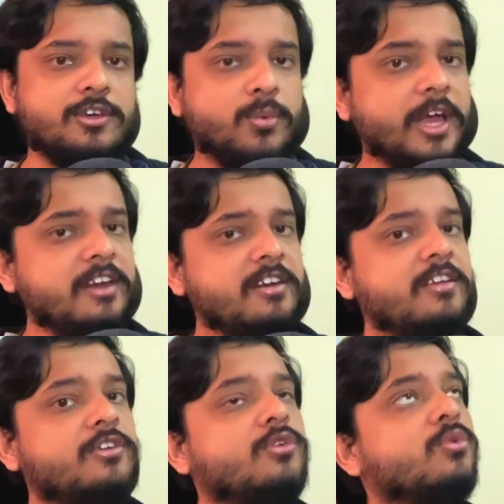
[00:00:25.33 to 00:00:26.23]

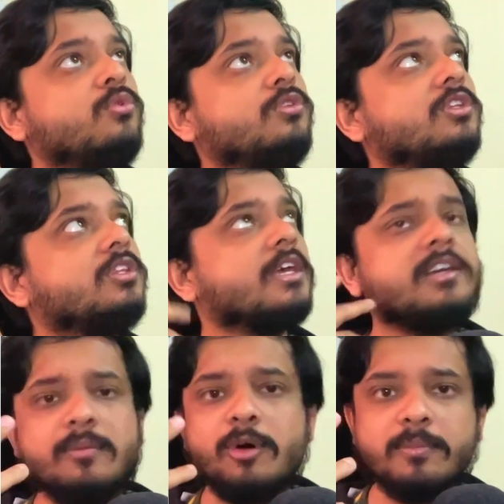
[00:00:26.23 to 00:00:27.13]
When you
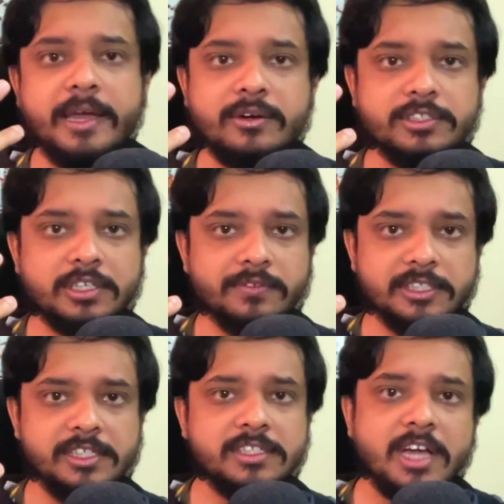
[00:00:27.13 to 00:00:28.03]
think about
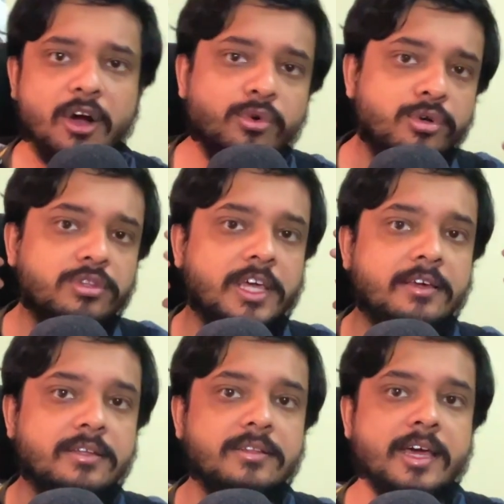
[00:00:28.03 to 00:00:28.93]
microservices, how do you
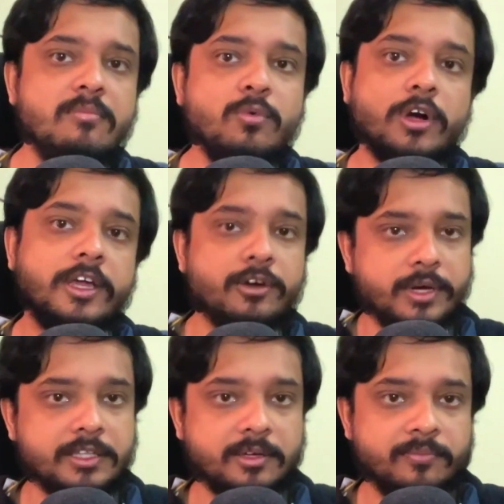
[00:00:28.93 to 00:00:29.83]
think them working
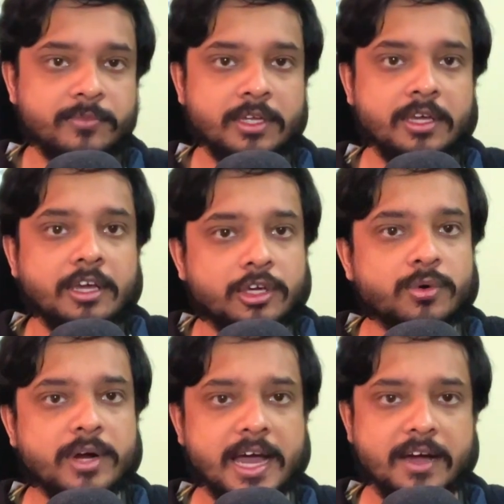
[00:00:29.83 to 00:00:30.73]
together? You
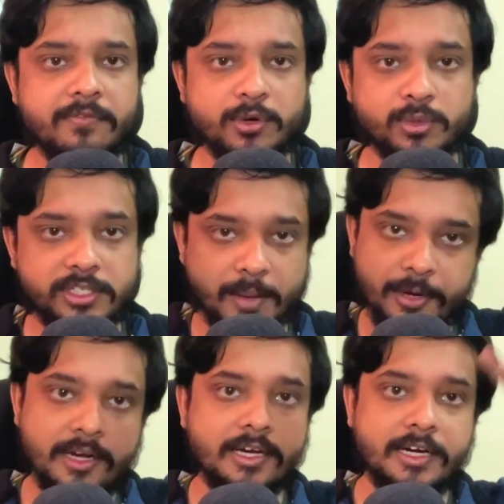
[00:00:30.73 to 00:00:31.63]
would have two
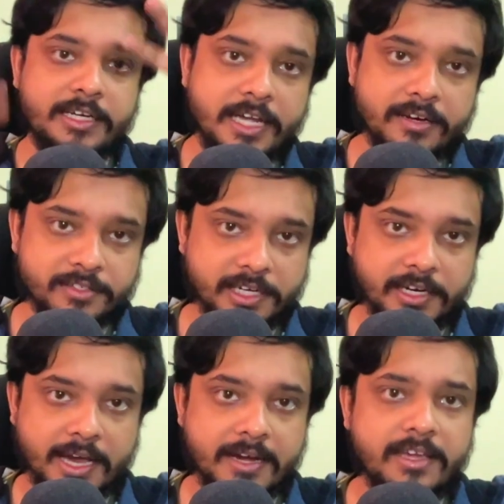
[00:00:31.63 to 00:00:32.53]
separate containers
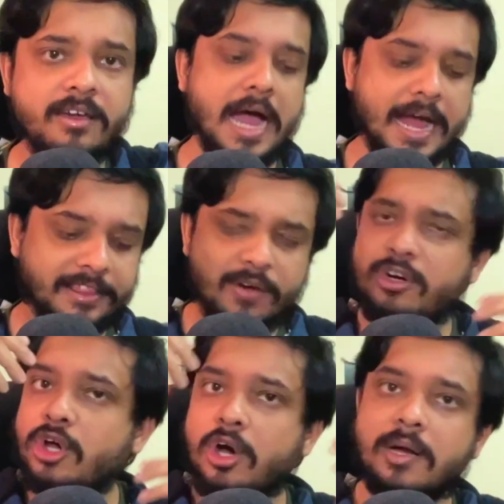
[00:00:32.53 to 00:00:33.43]
entirely, and they
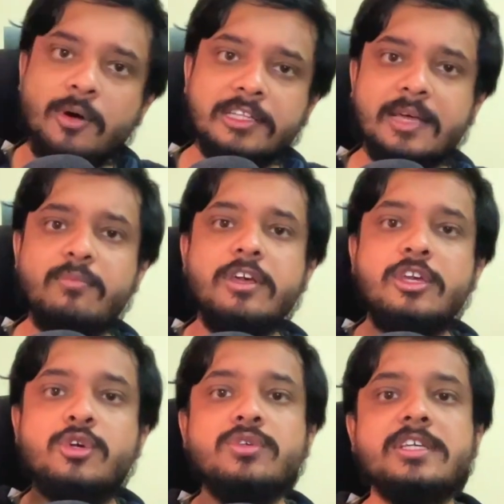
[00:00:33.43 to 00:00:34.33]
would talk among them
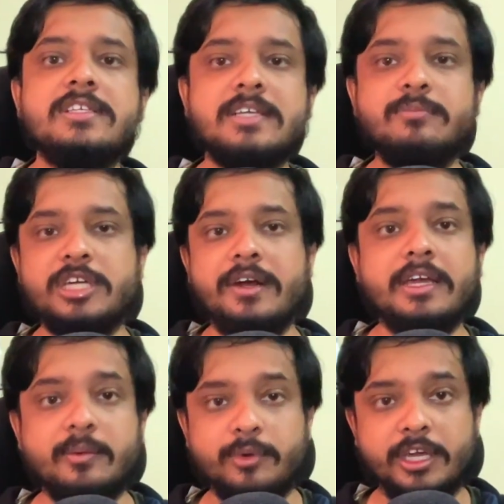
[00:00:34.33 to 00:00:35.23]
using some
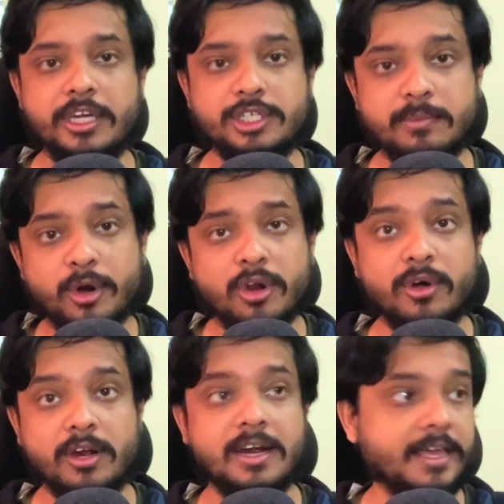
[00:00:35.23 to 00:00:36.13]
generic communication
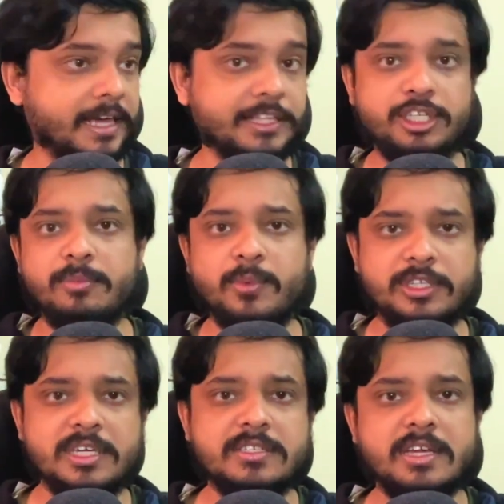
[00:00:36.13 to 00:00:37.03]
protocol like HTTP
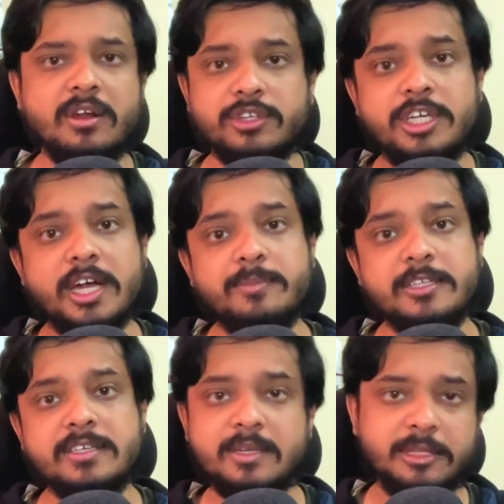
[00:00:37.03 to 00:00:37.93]
with JSON or
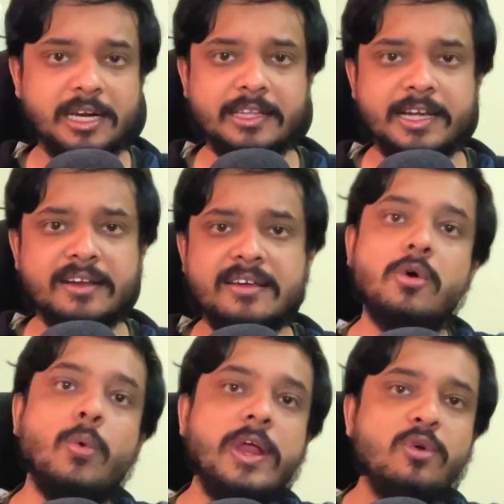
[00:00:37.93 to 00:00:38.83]
gRPC, something like that.
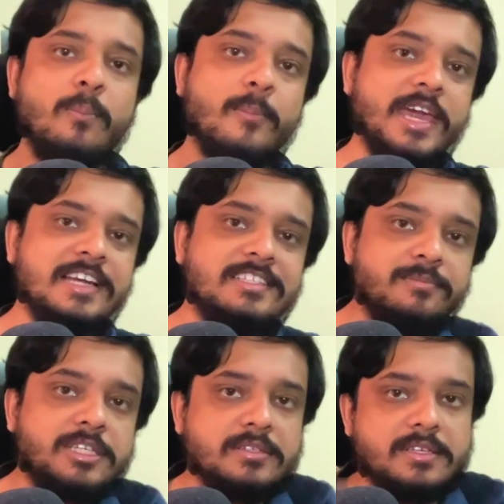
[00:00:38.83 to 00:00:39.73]
When you make
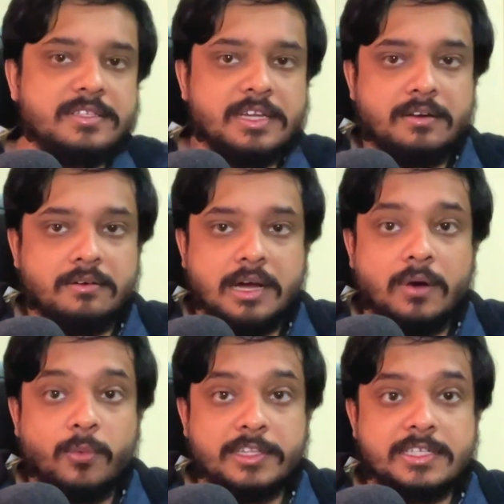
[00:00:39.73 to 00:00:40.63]
some changes in
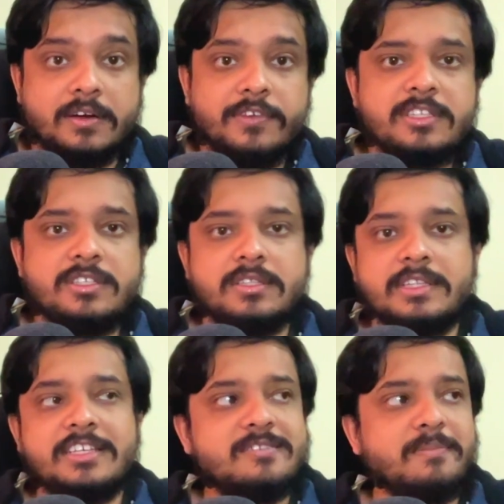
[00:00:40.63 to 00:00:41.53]
one service,
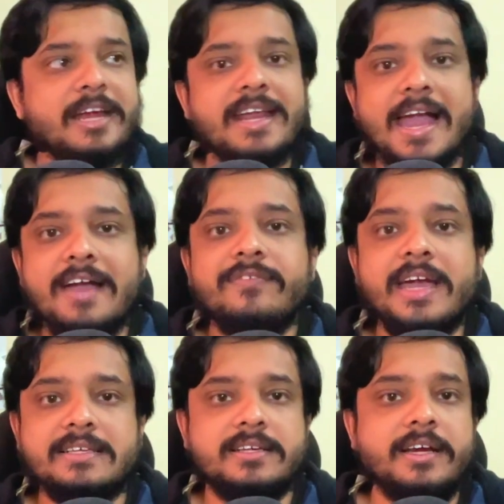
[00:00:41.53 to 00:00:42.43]
this might have
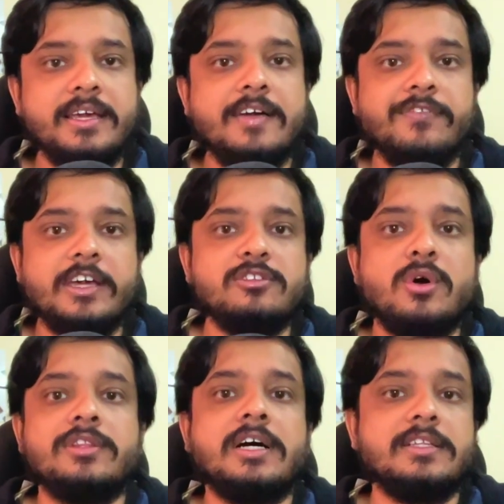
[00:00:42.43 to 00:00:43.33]
cascading effect
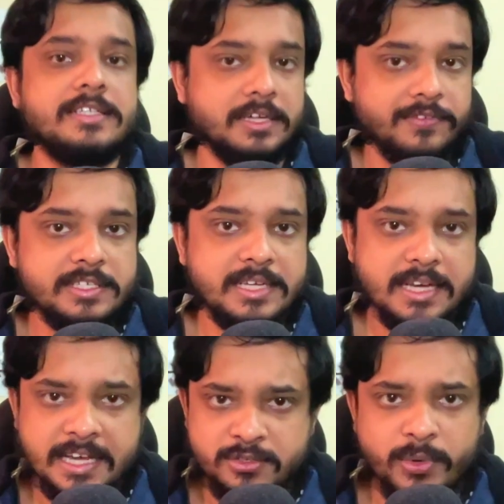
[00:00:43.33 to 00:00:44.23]
on the other service
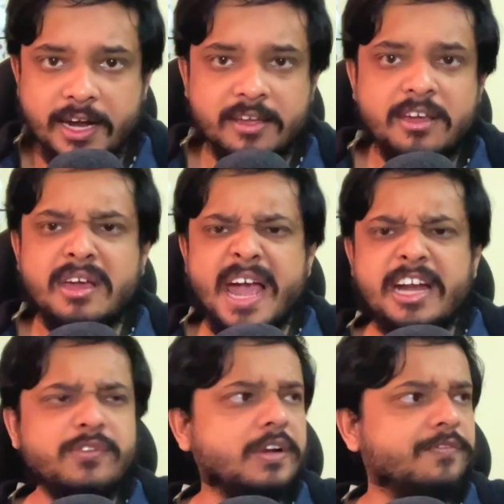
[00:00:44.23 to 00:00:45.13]
as well,
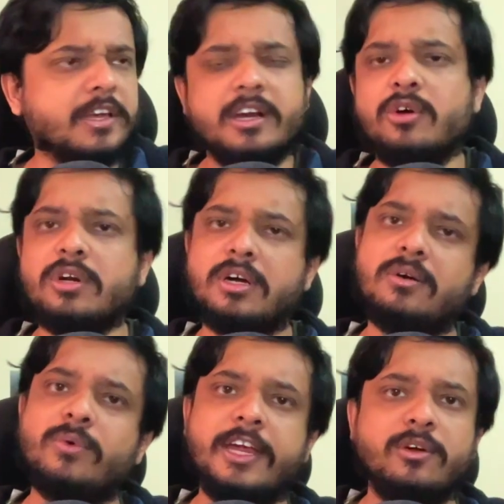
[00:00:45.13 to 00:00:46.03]
and you will figure out a
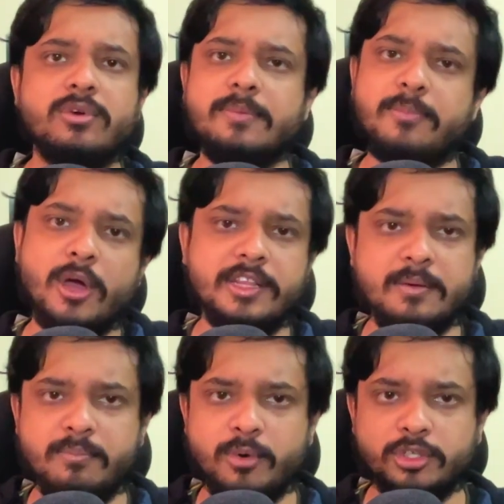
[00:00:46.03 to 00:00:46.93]
way to deploy
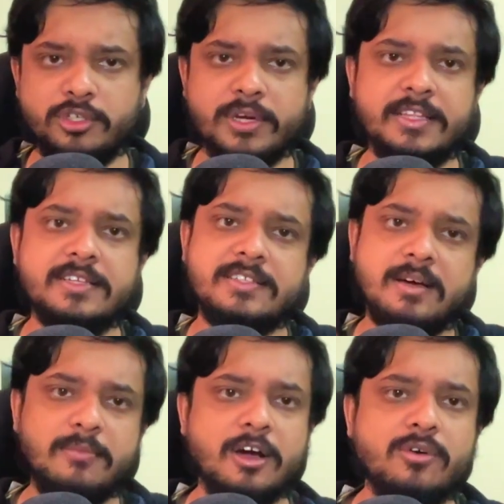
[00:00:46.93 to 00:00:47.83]
them both together
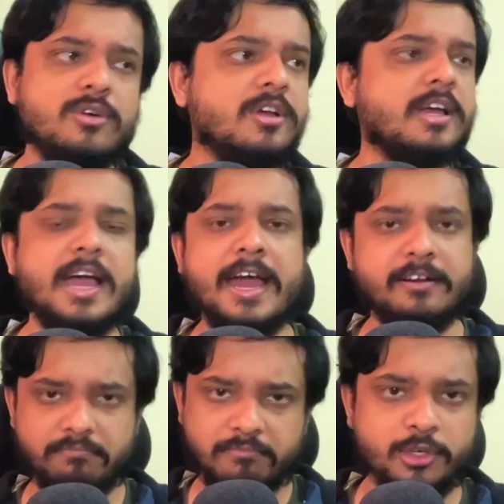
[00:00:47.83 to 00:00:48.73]
somehow,
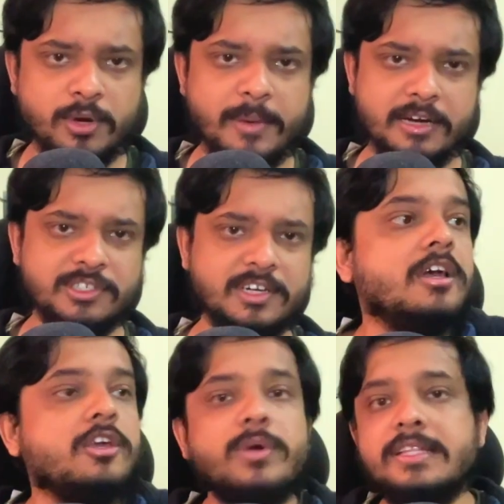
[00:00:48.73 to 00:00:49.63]
and you will manage it.
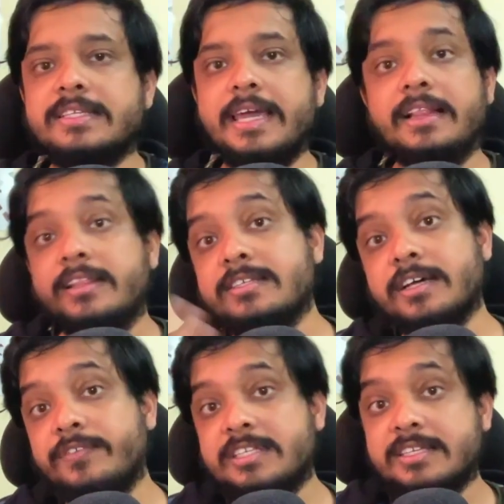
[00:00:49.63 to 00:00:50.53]
You can scale these
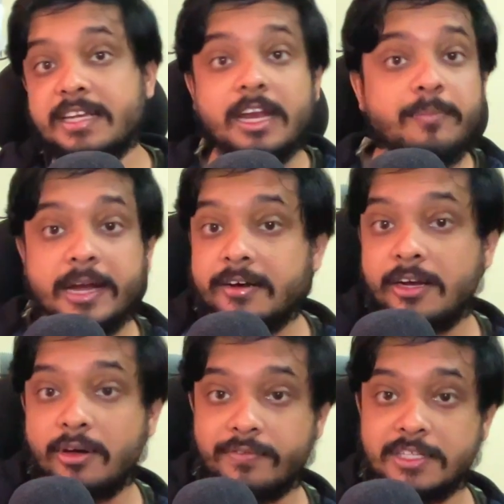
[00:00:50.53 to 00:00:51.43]
services
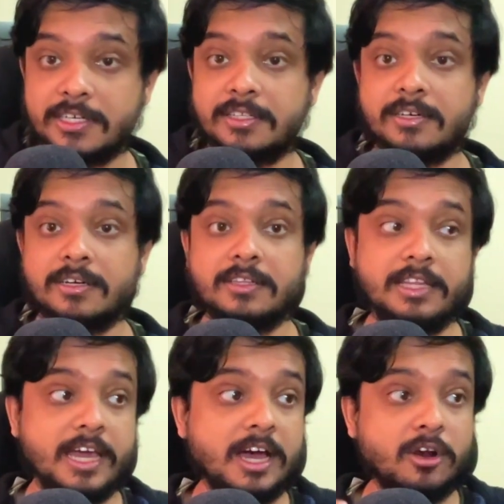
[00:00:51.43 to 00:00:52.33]
independently of each other.
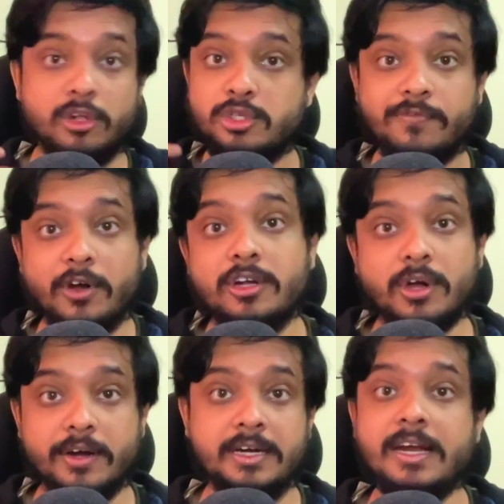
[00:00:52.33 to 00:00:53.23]
They are also fault
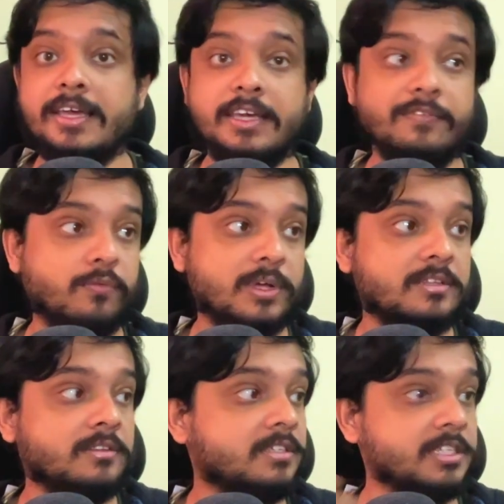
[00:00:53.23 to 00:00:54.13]
tolerant, like if
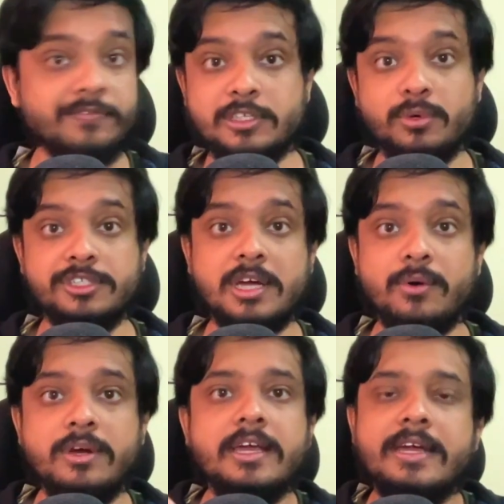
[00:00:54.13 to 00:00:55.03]
one service goes
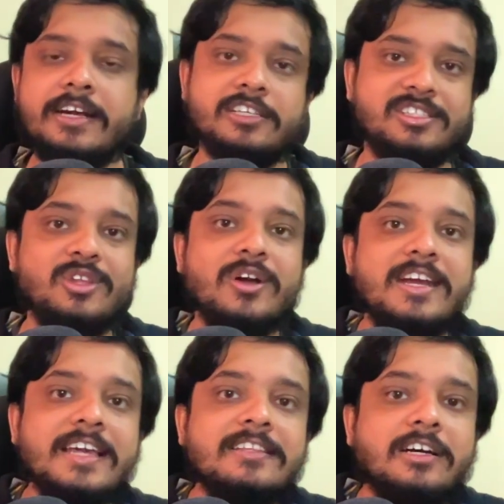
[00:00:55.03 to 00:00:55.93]
down, it does
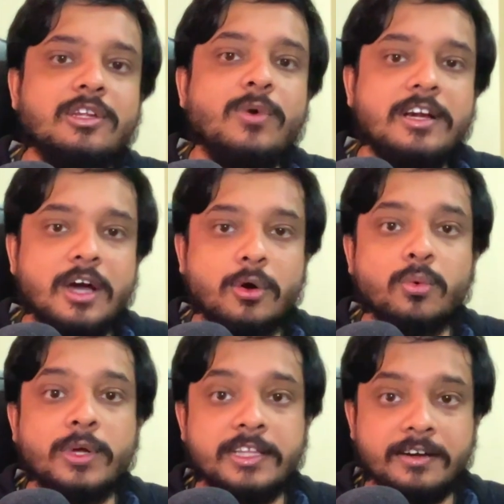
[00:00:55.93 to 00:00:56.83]
not take the other one
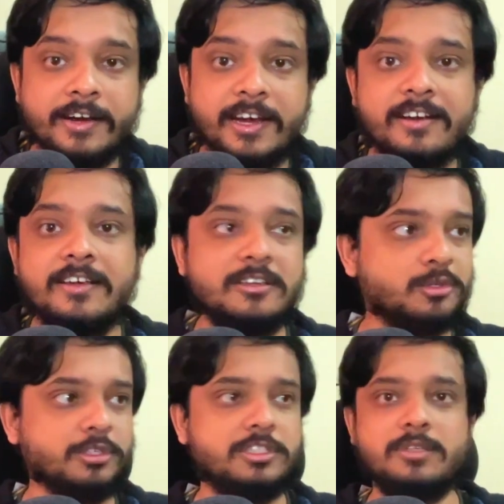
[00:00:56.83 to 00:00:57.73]
down with it, right?
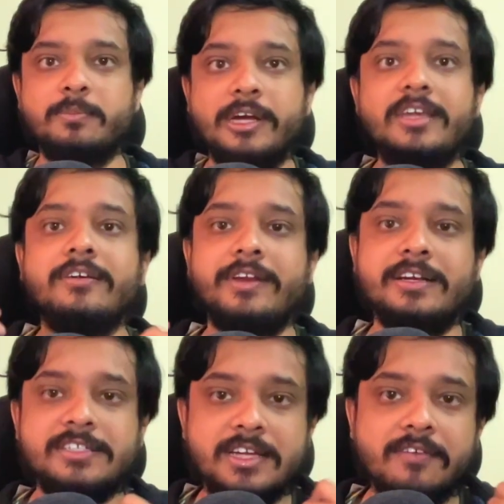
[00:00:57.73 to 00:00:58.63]
So it's pretty
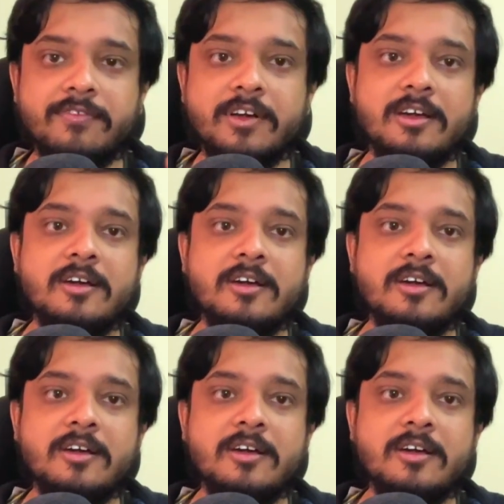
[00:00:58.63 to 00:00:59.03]
great stuff.